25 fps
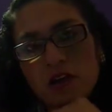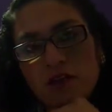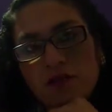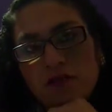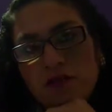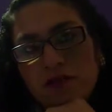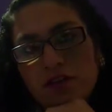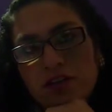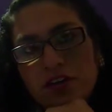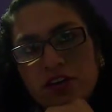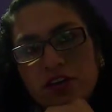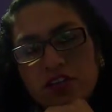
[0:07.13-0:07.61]

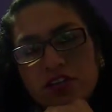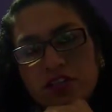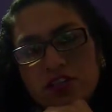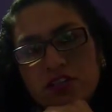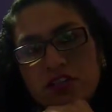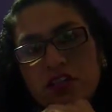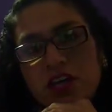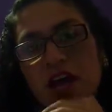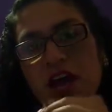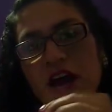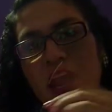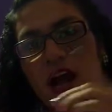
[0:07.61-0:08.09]
First,
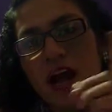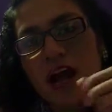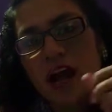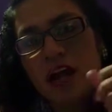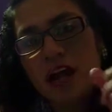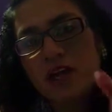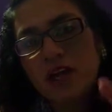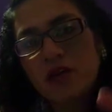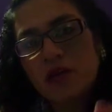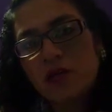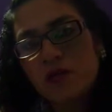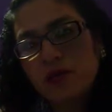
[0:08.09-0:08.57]

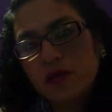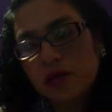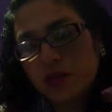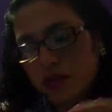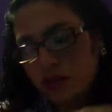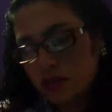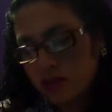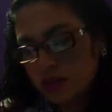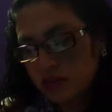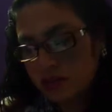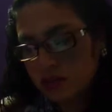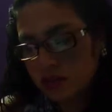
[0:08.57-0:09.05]
I
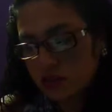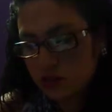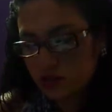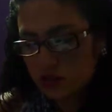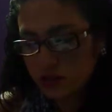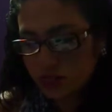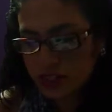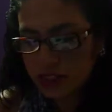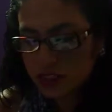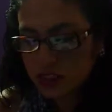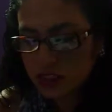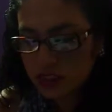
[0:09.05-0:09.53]
will
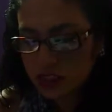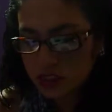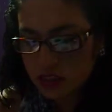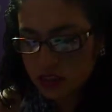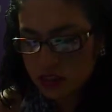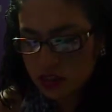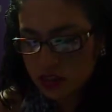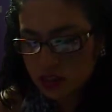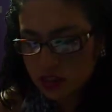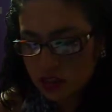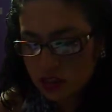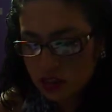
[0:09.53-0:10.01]
read
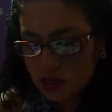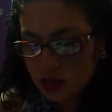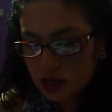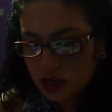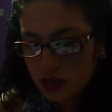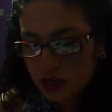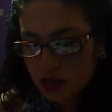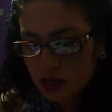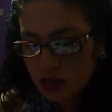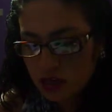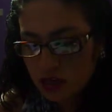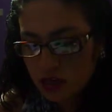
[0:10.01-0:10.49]

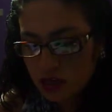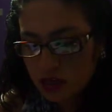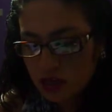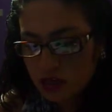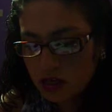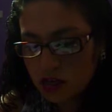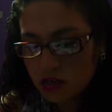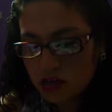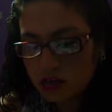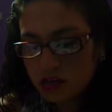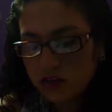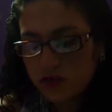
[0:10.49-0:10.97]

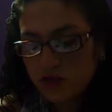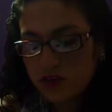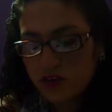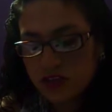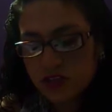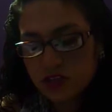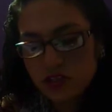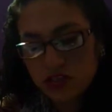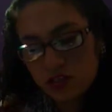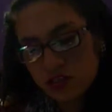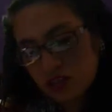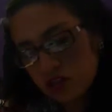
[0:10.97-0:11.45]
a
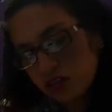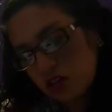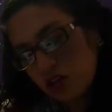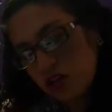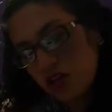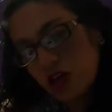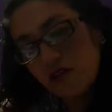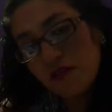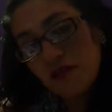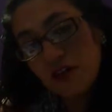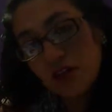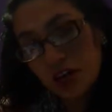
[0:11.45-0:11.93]
definition
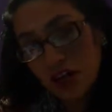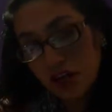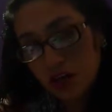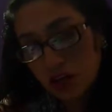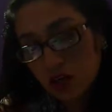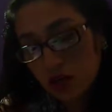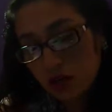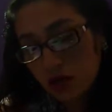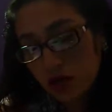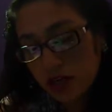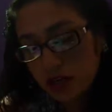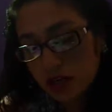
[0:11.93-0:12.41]
of
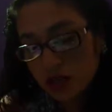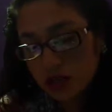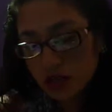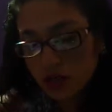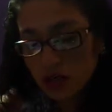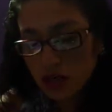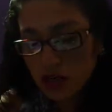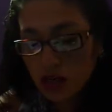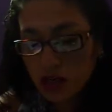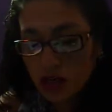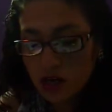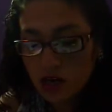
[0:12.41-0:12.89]
earthquake.
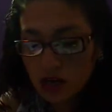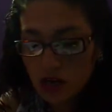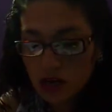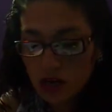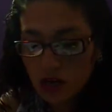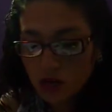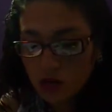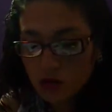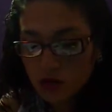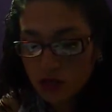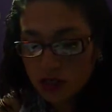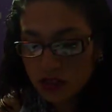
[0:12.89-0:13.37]
An
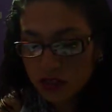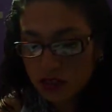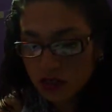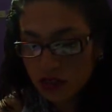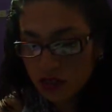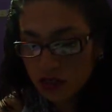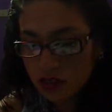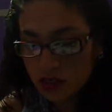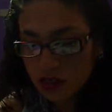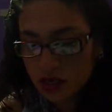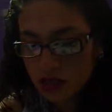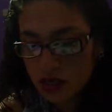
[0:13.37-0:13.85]
earthquake
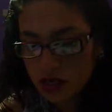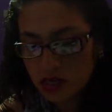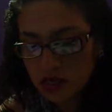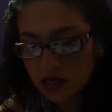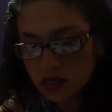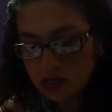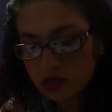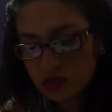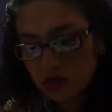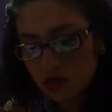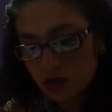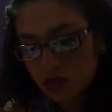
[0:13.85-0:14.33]
is
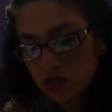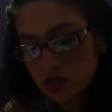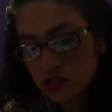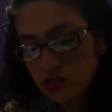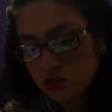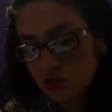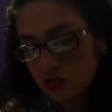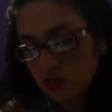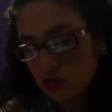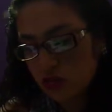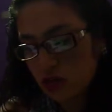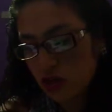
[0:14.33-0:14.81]
the
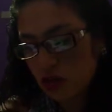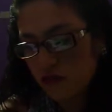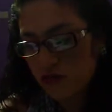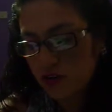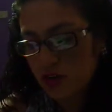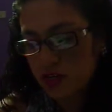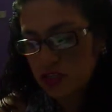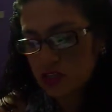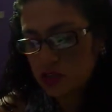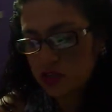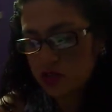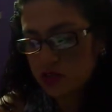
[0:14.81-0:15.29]
result of
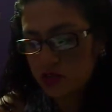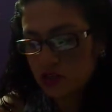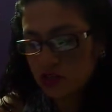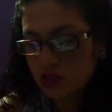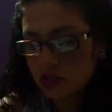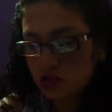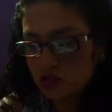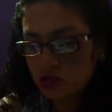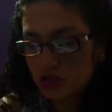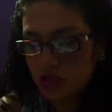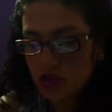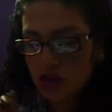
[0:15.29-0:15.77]
a sudden
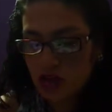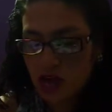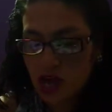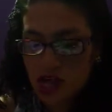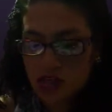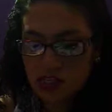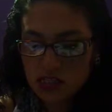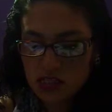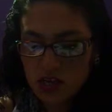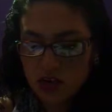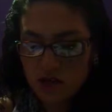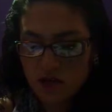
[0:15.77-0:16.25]

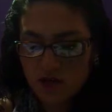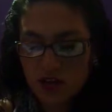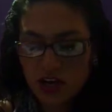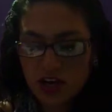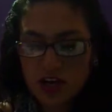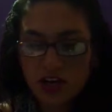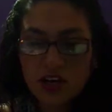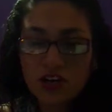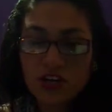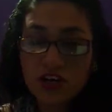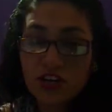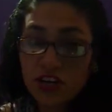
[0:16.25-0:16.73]
release of
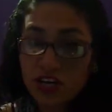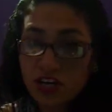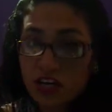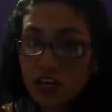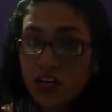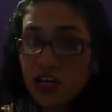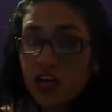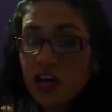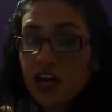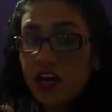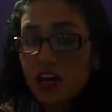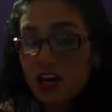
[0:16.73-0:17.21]
energy
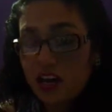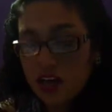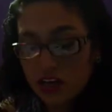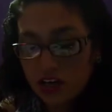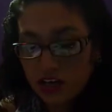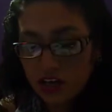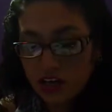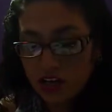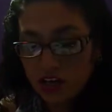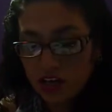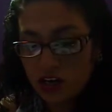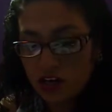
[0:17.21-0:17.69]
in
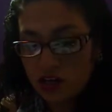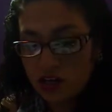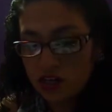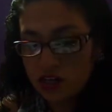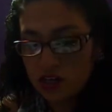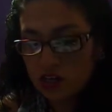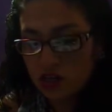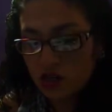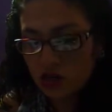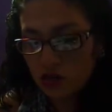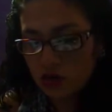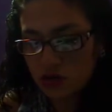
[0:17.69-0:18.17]
Earth's
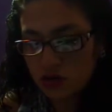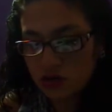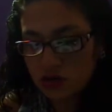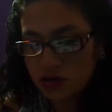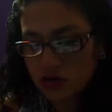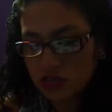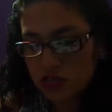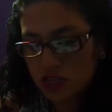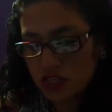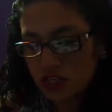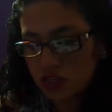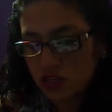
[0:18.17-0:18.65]

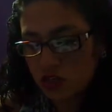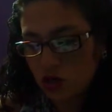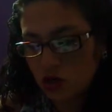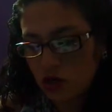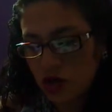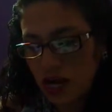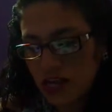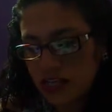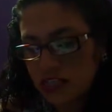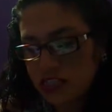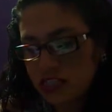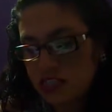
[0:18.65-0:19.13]
crust that
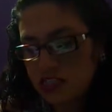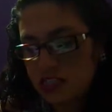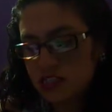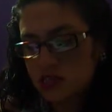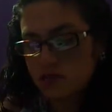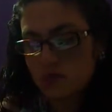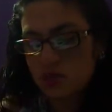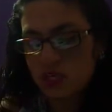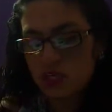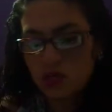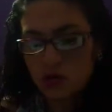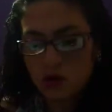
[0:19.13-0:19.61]
creates
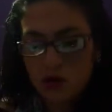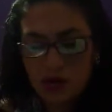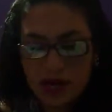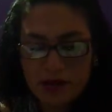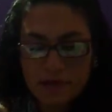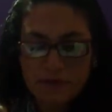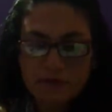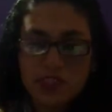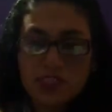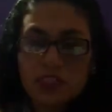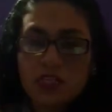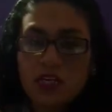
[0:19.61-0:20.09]
seismic
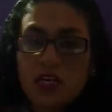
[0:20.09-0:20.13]
waves.